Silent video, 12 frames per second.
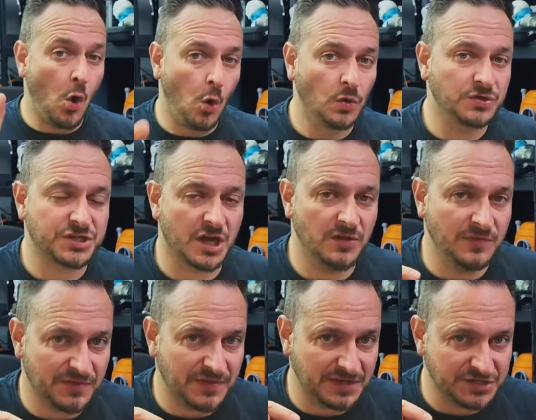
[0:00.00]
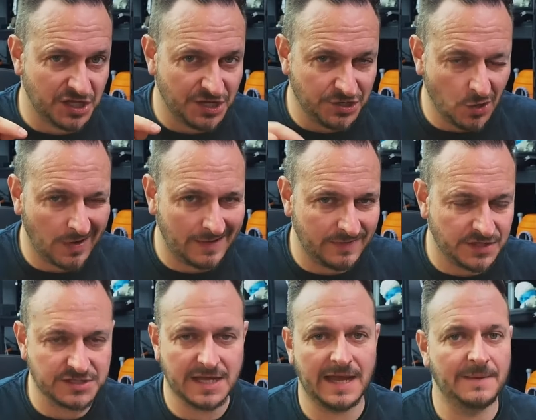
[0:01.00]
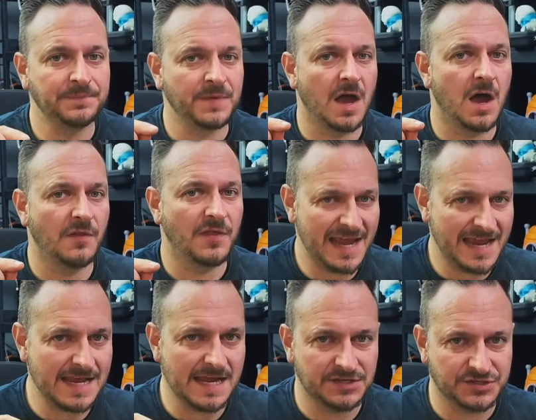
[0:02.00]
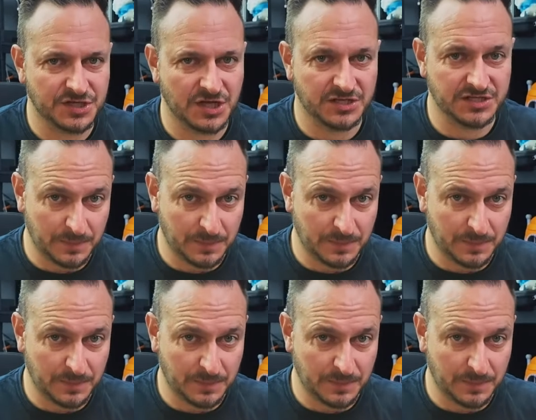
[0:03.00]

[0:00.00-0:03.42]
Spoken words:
Also, the things that are not in this kit are the heat inserts,